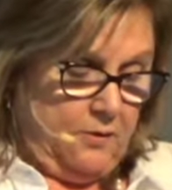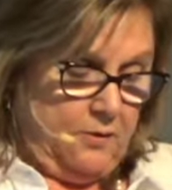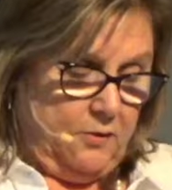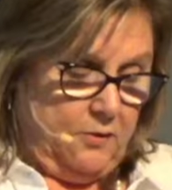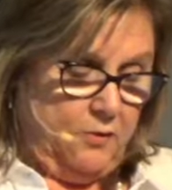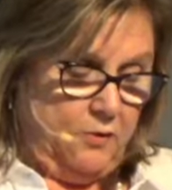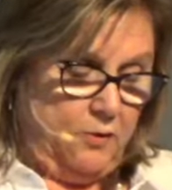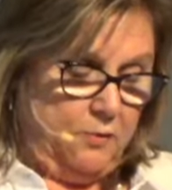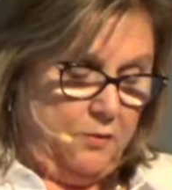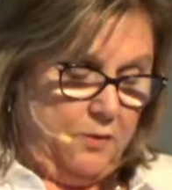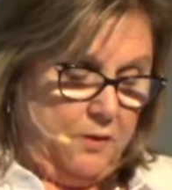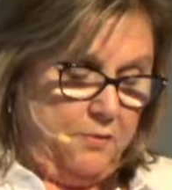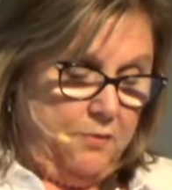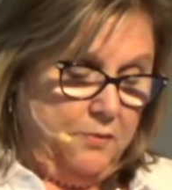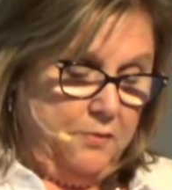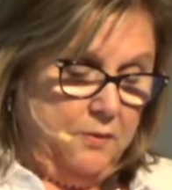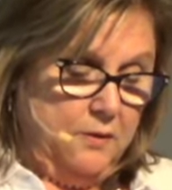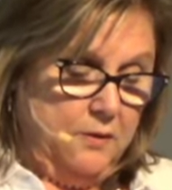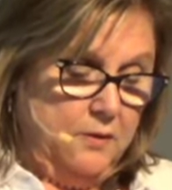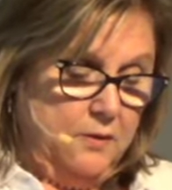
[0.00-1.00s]
So
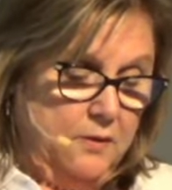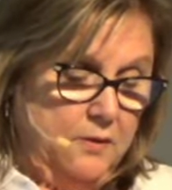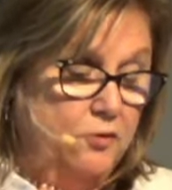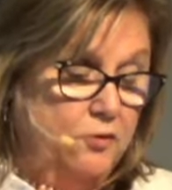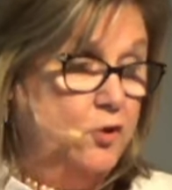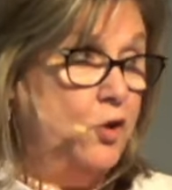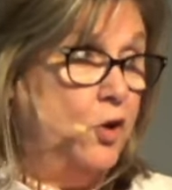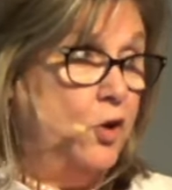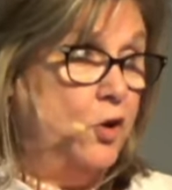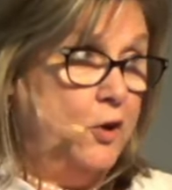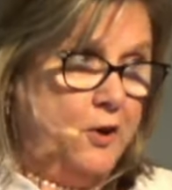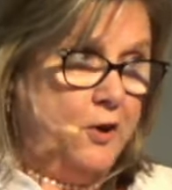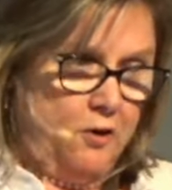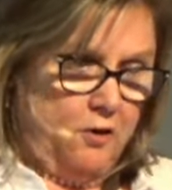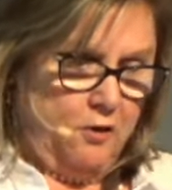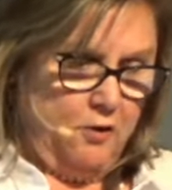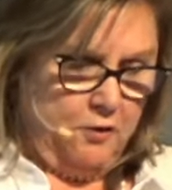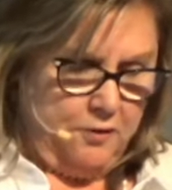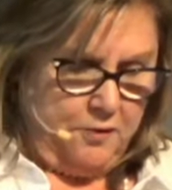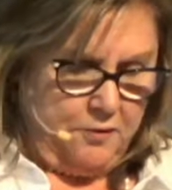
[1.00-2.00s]
the
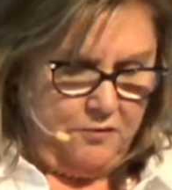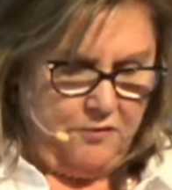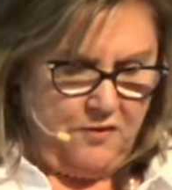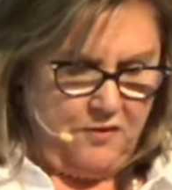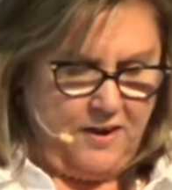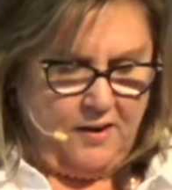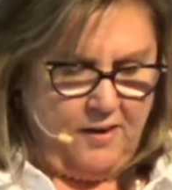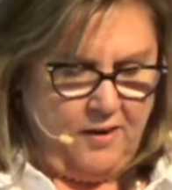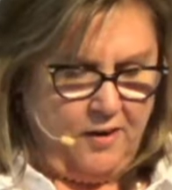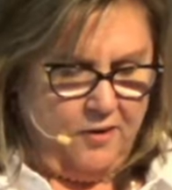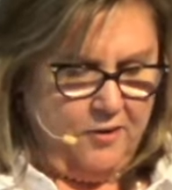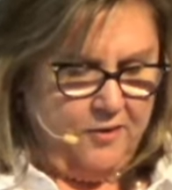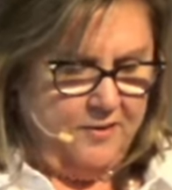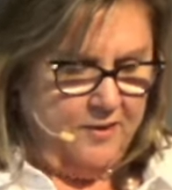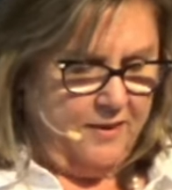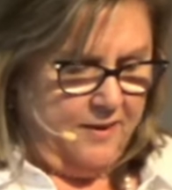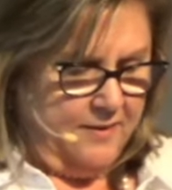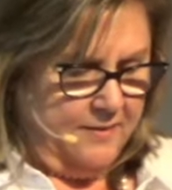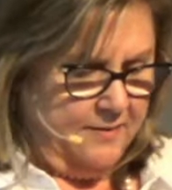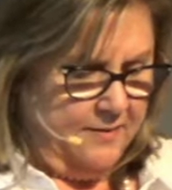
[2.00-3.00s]
journeyer or the farrier
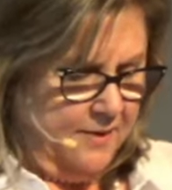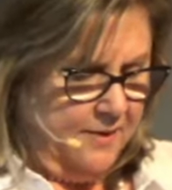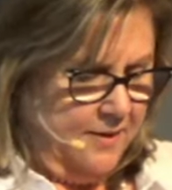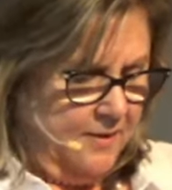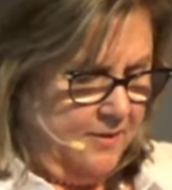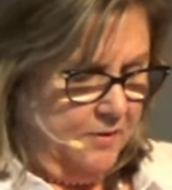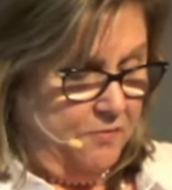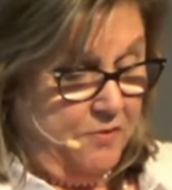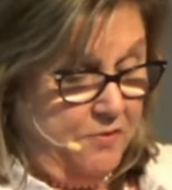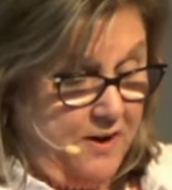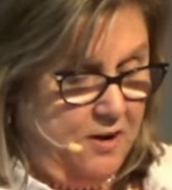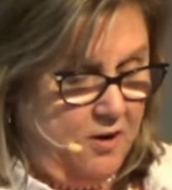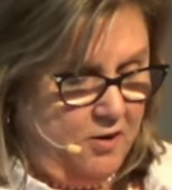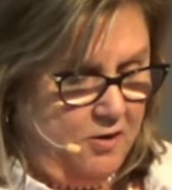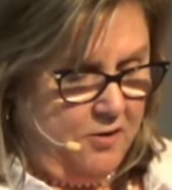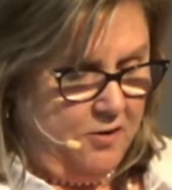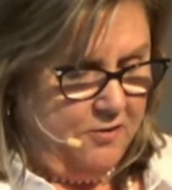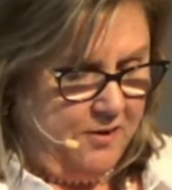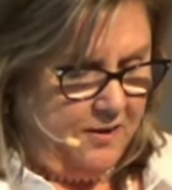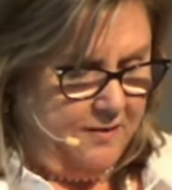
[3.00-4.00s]
says,
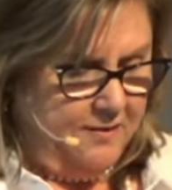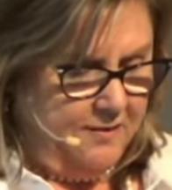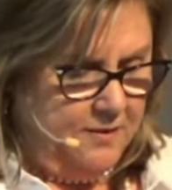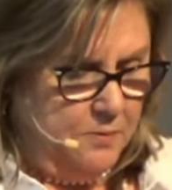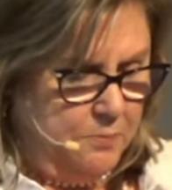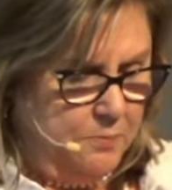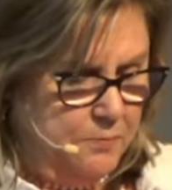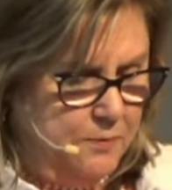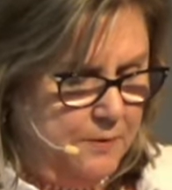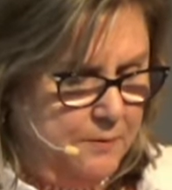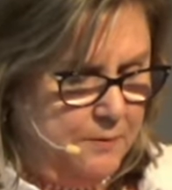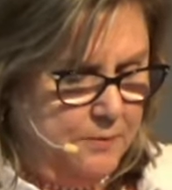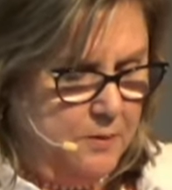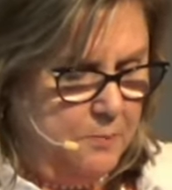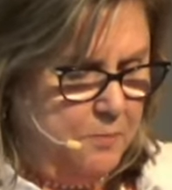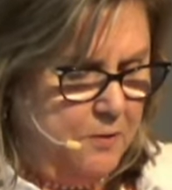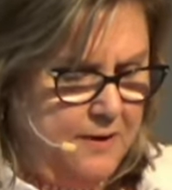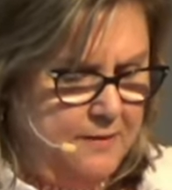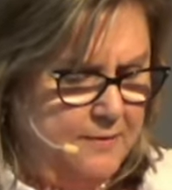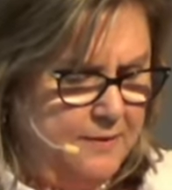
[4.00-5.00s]
the
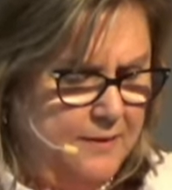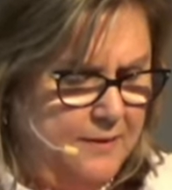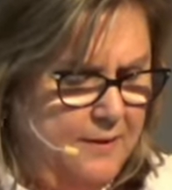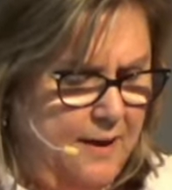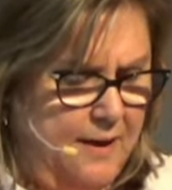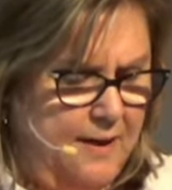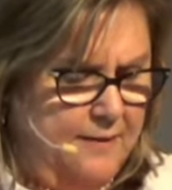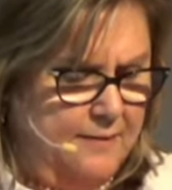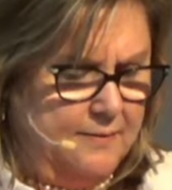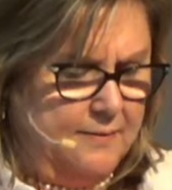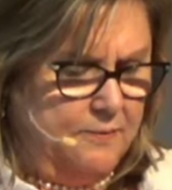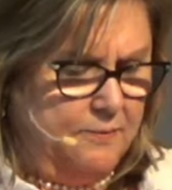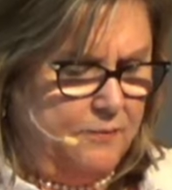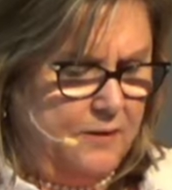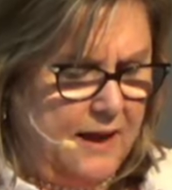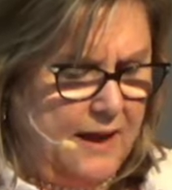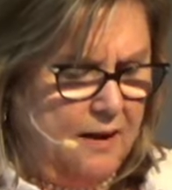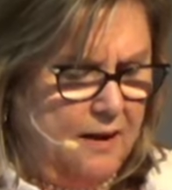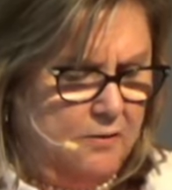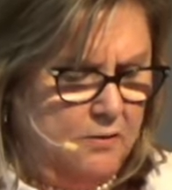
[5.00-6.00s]
brazen gates of
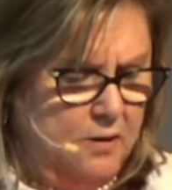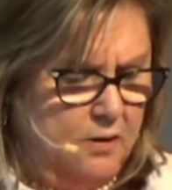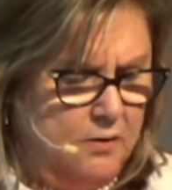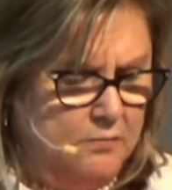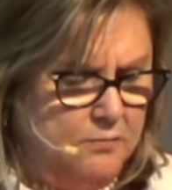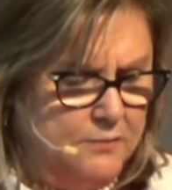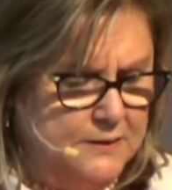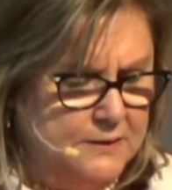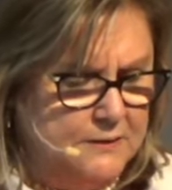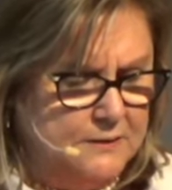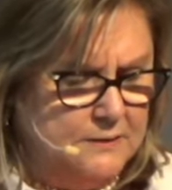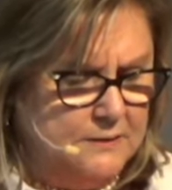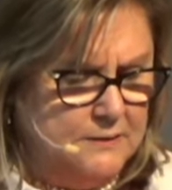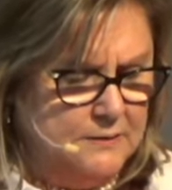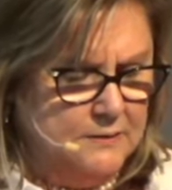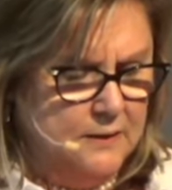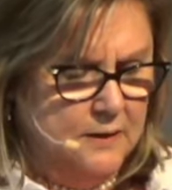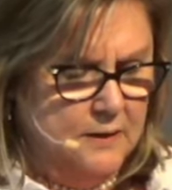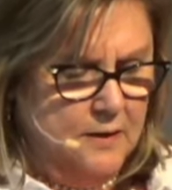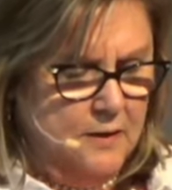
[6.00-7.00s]
doubt are
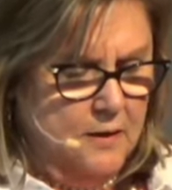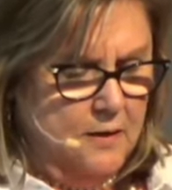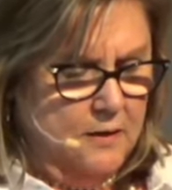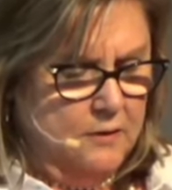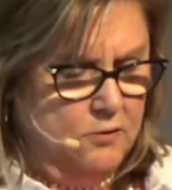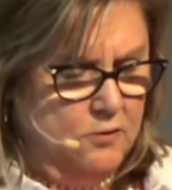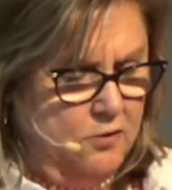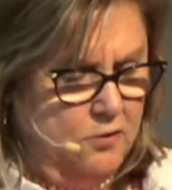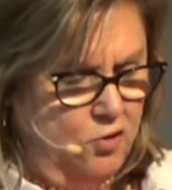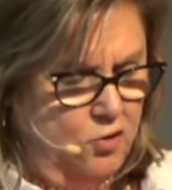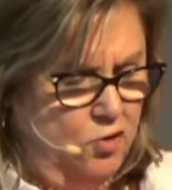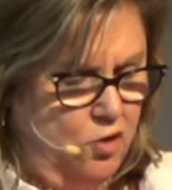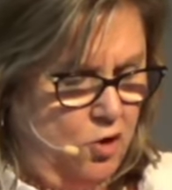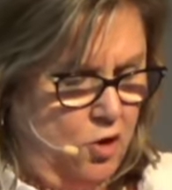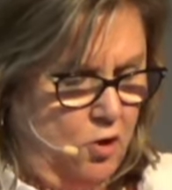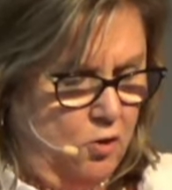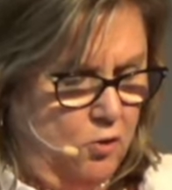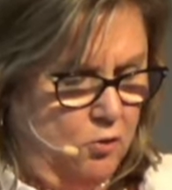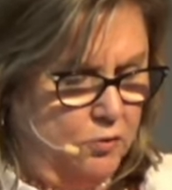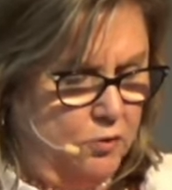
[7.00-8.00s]
risen to
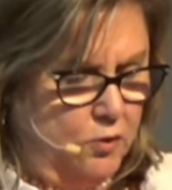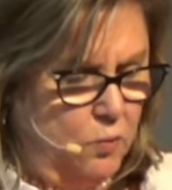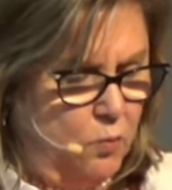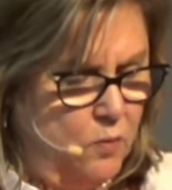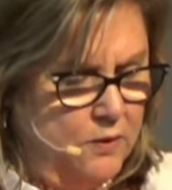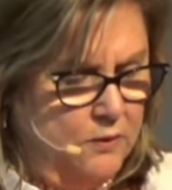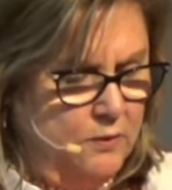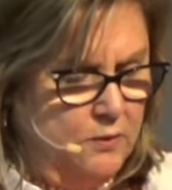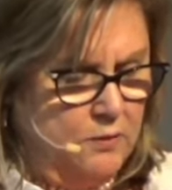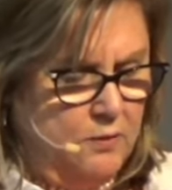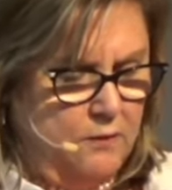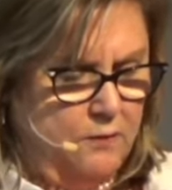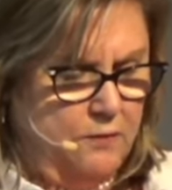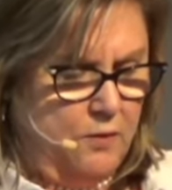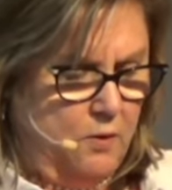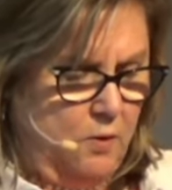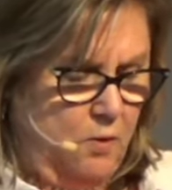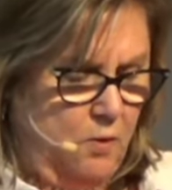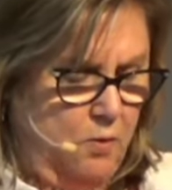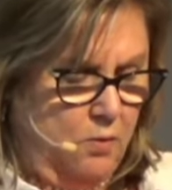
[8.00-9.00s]
show the wonder of the
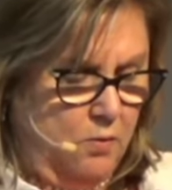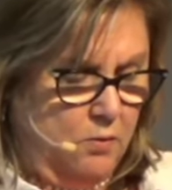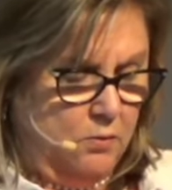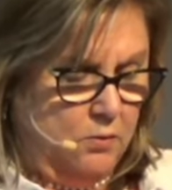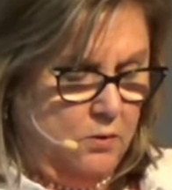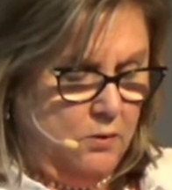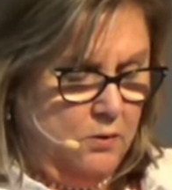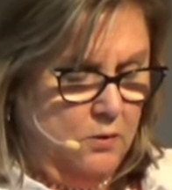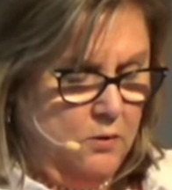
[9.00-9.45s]
whole.